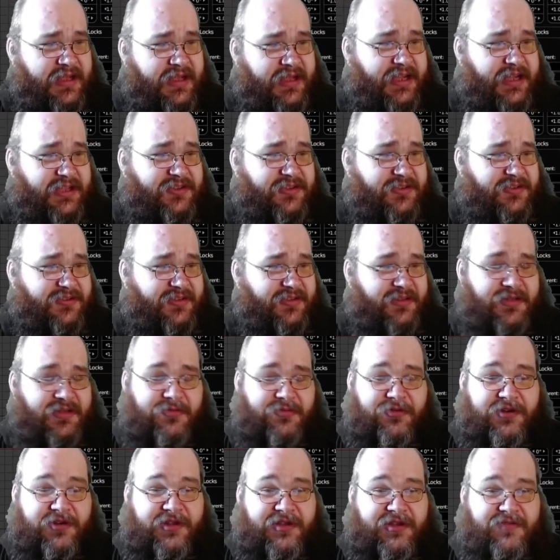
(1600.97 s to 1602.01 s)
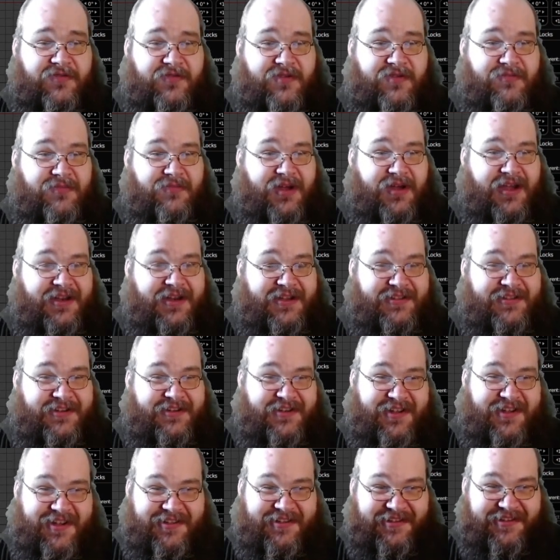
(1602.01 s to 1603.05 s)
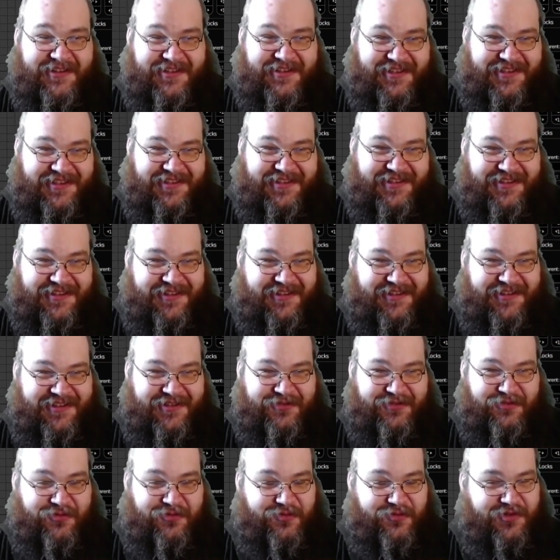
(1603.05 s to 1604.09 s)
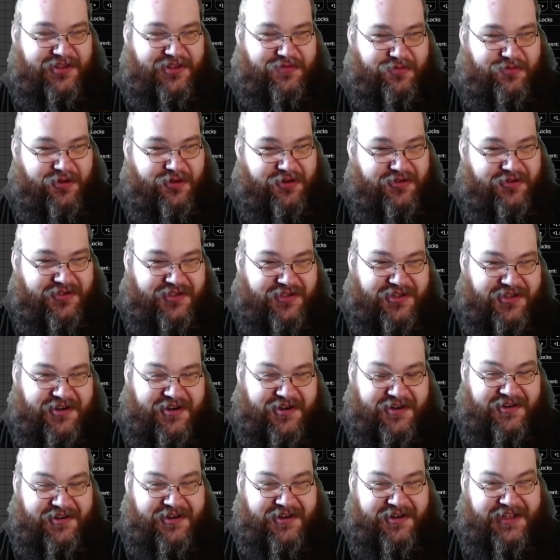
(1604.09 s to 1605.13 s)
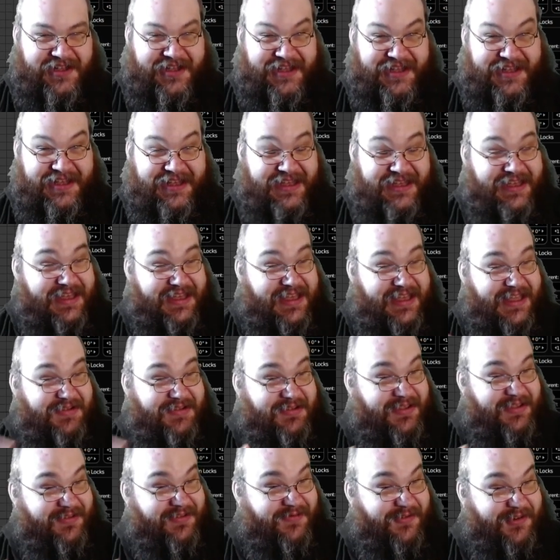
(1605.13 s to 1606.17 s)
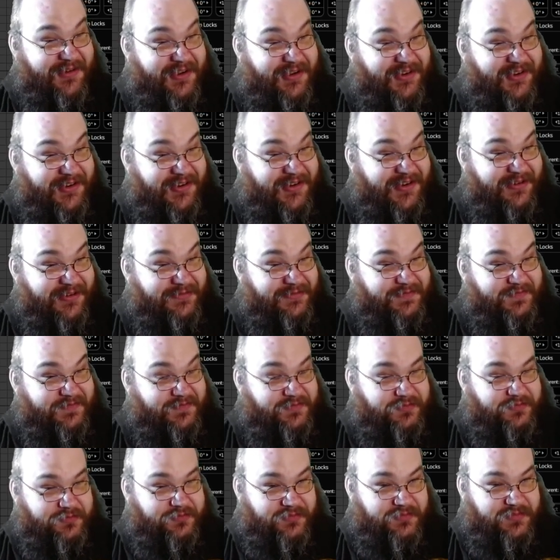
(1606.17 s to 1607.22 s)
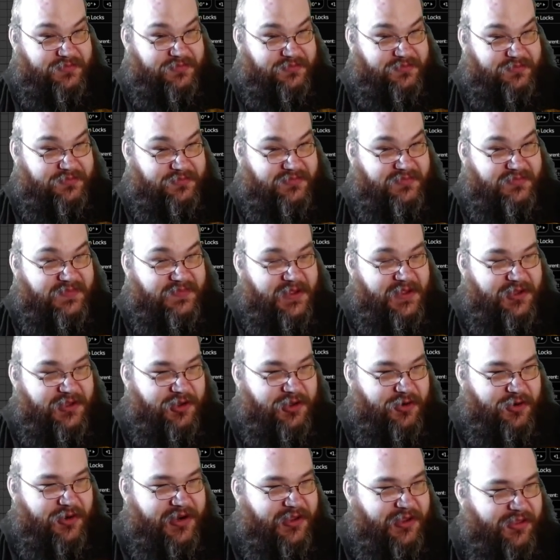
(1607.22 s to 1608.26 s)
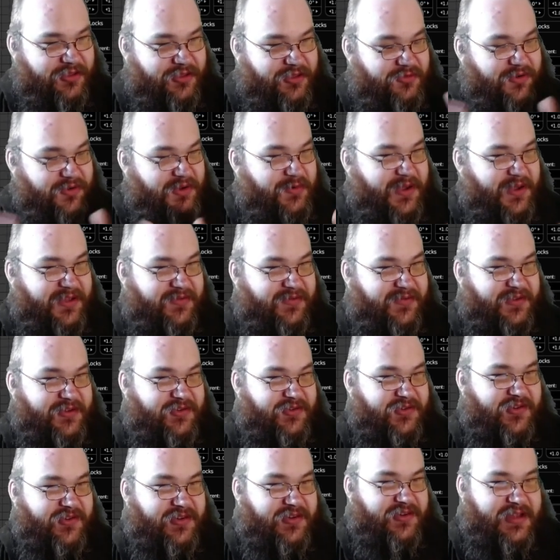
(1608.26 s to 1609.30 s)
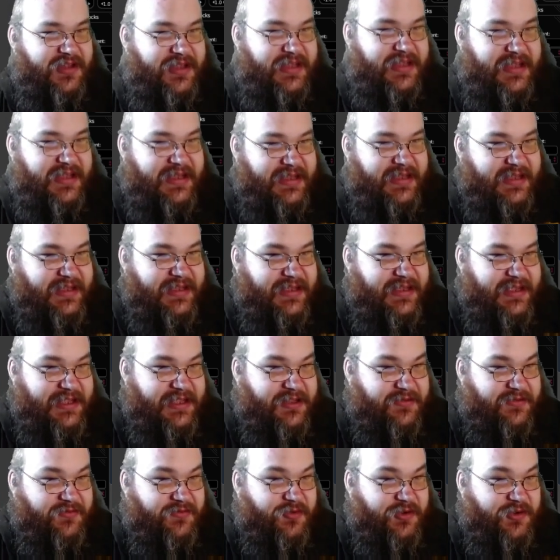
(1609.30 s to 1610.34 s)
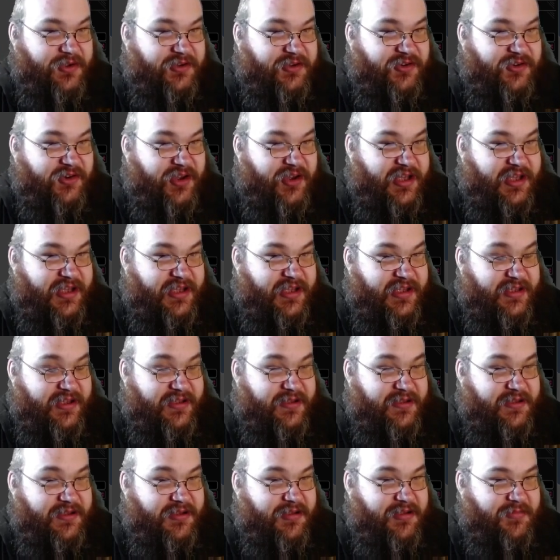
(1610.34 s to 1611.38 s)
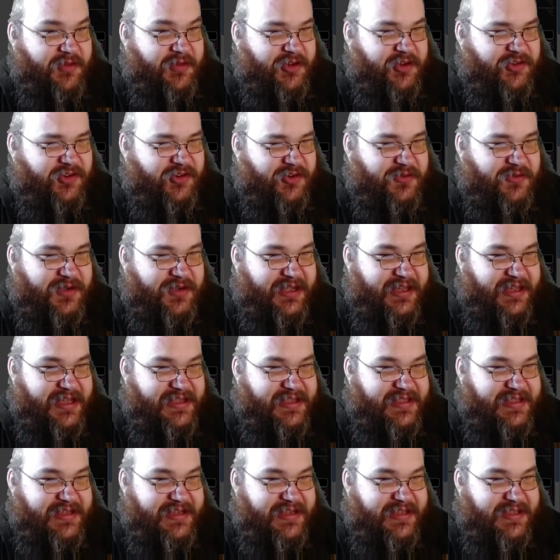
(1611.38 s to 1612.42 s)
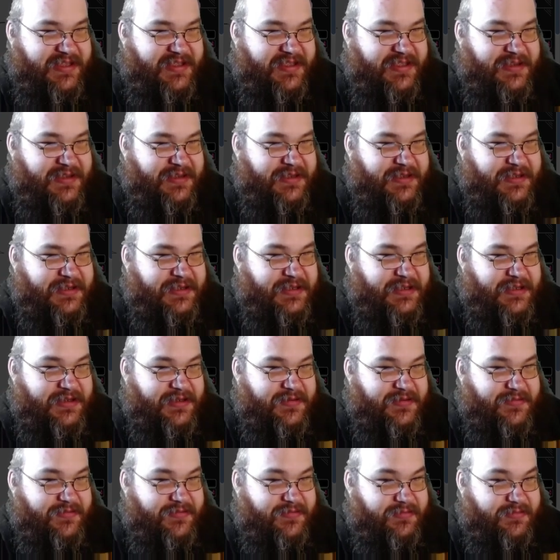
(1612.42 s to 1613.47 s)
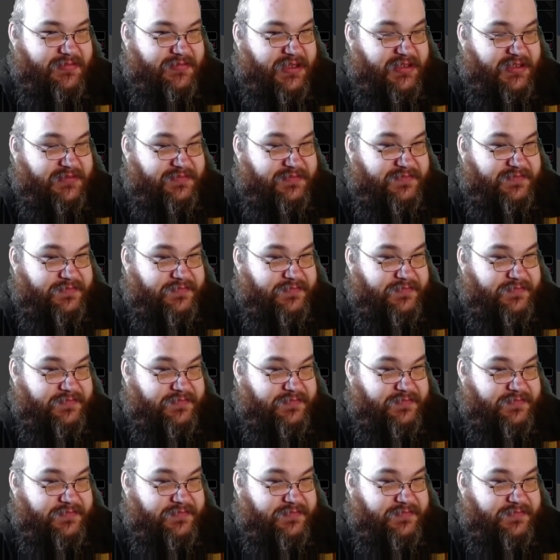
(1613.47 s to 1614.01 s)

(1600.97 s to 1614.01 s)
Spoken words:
I took the liberty of combining the Dauntless with the Protostar and with the Voyager to create a 3-way fusion in the Voyager-a. I'm not sure what class it is, but